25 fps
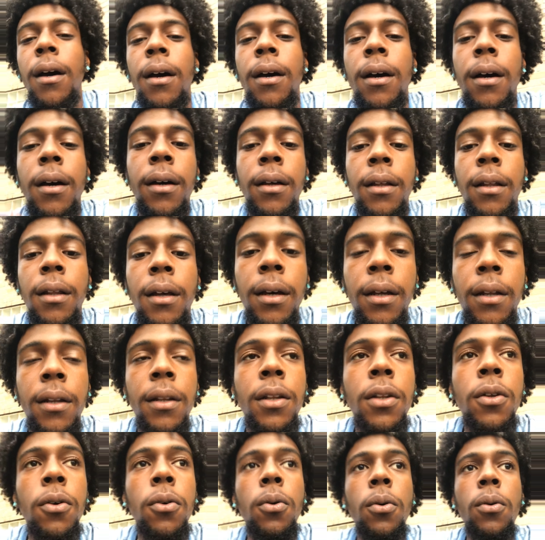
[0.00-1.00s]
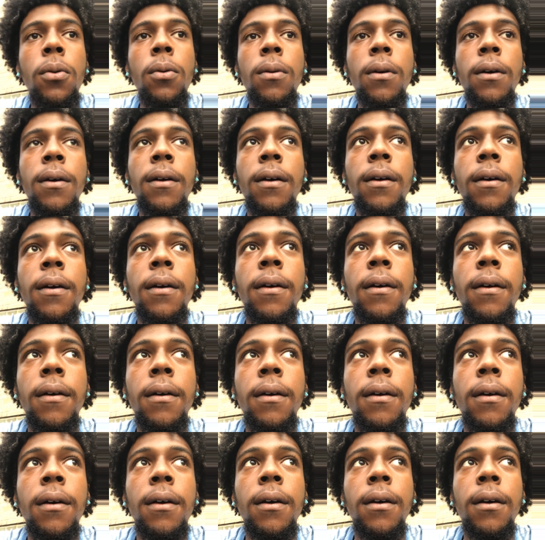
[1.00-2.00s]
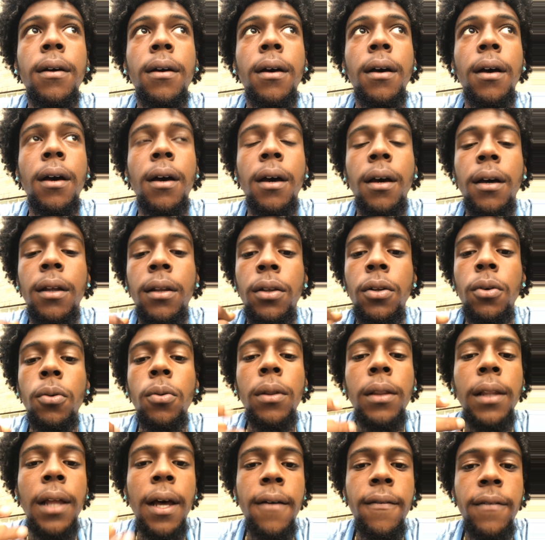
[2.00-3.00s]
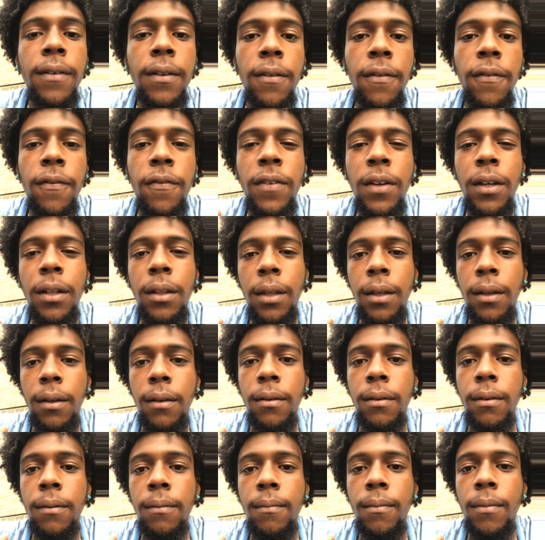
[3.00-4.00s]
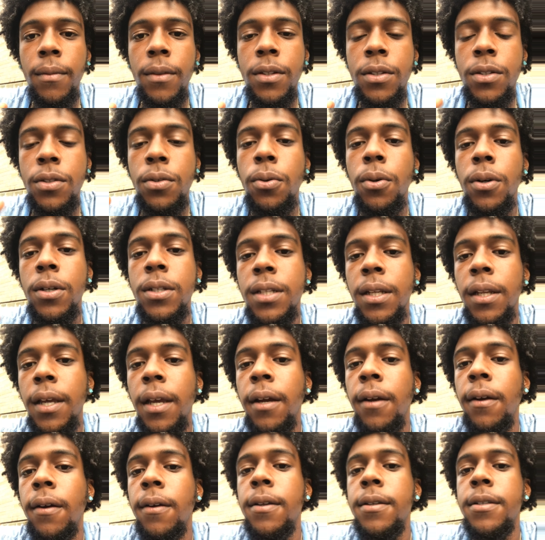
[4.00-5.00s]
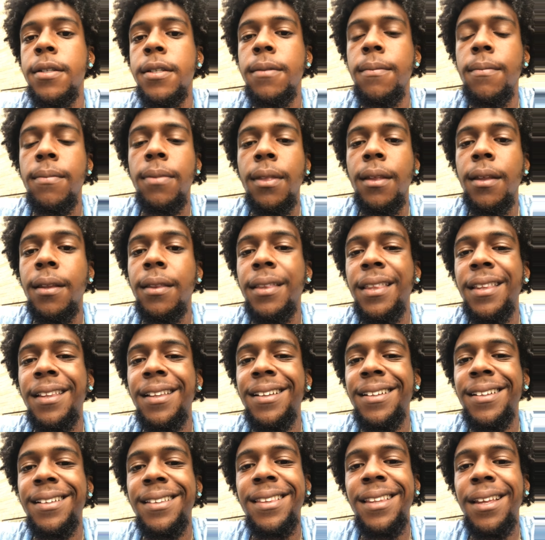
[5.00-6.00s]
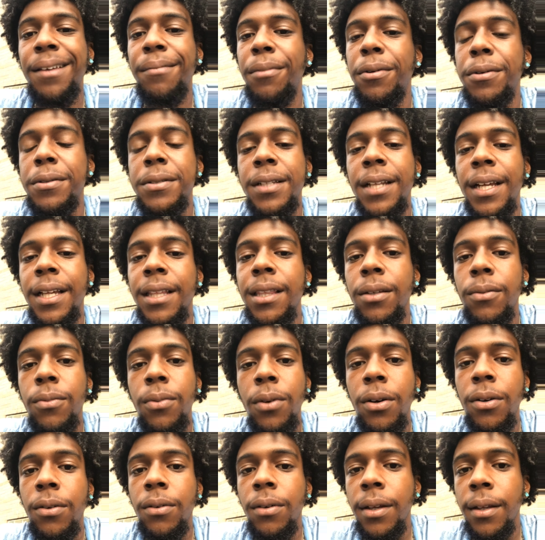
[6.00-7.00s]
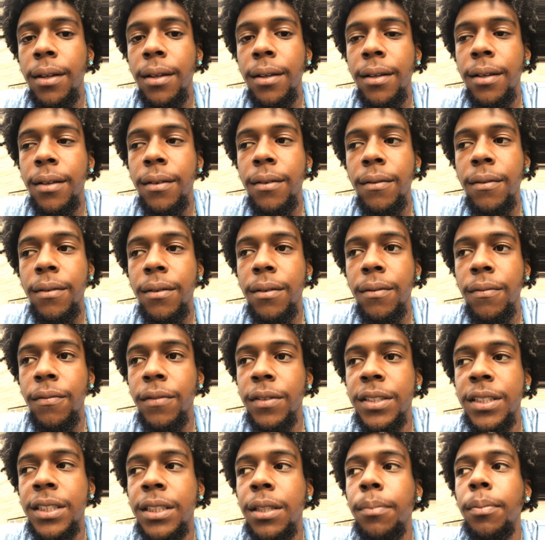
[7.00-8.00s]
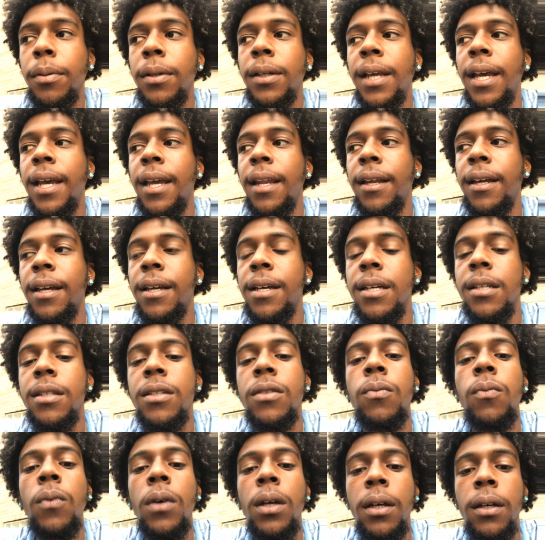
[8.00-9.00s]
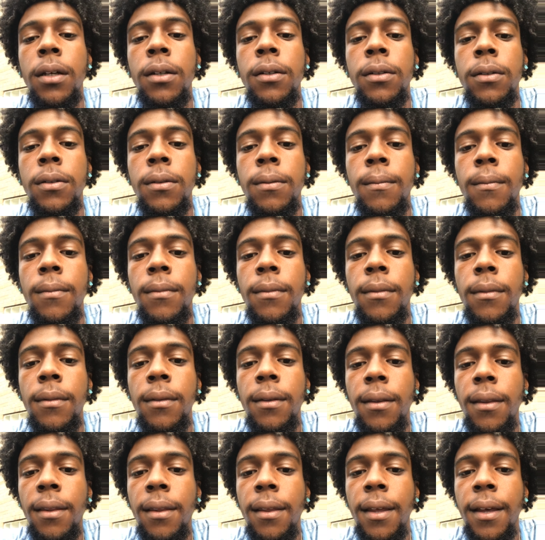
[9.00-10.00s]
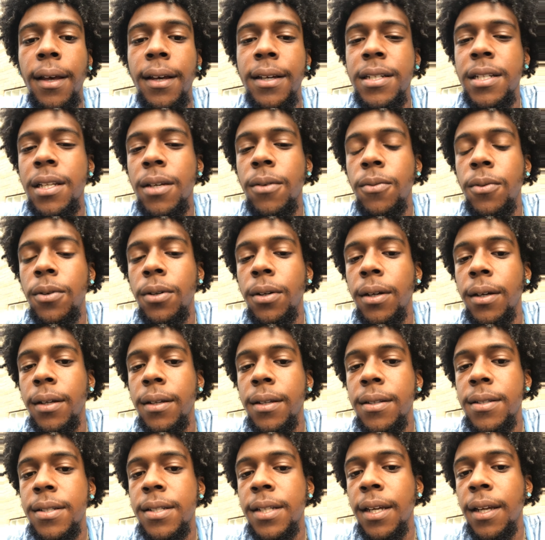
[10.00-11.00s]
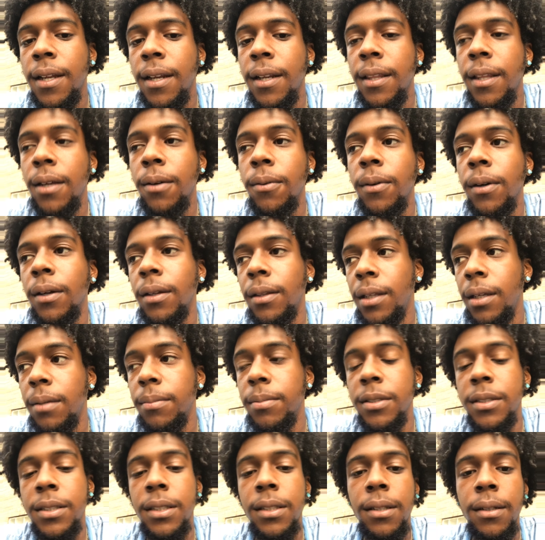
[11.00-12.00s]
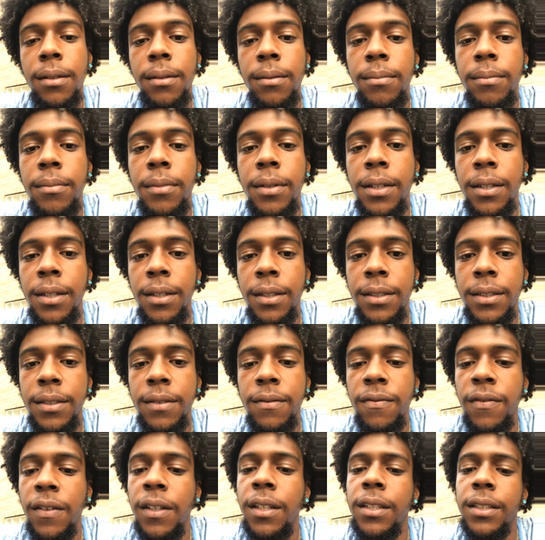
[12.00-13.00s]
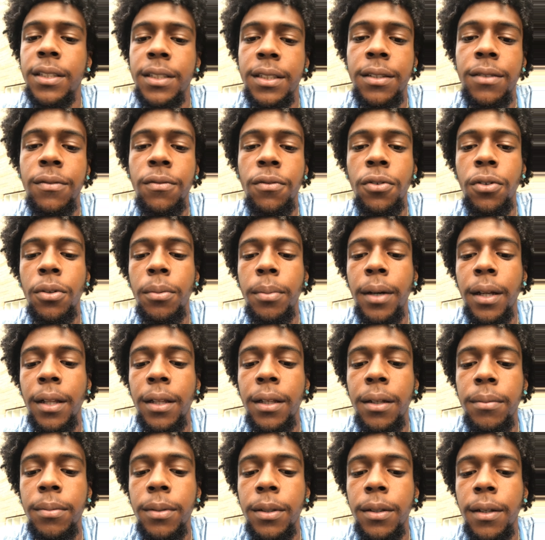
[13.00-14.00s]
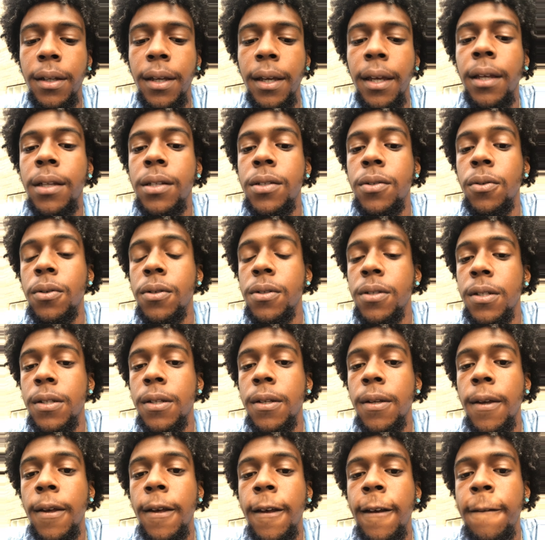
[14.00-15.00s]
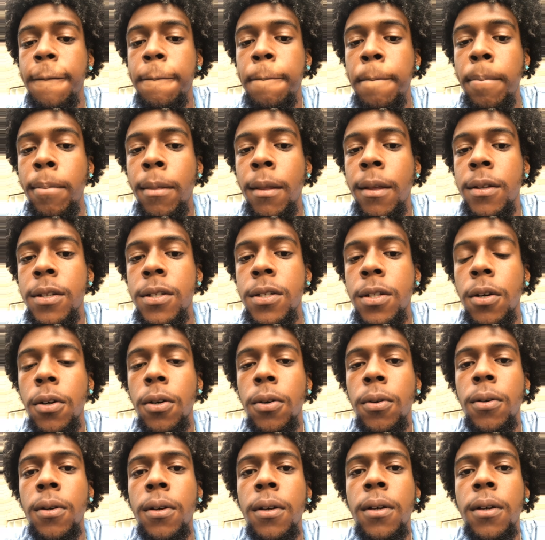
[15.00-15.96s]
a new loving feeling towards an Aries, they most likely won't reciprocate it as well as they would say that they were a Libra sign, because Venus is ruled by Libra and Taurus. So